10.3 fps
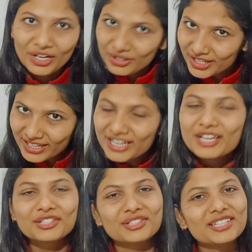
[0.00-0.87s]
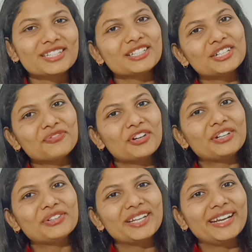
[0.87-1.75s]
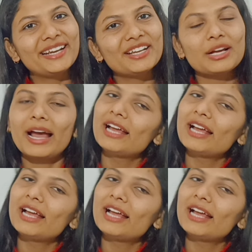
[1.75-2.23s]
Okay, so this is it for today.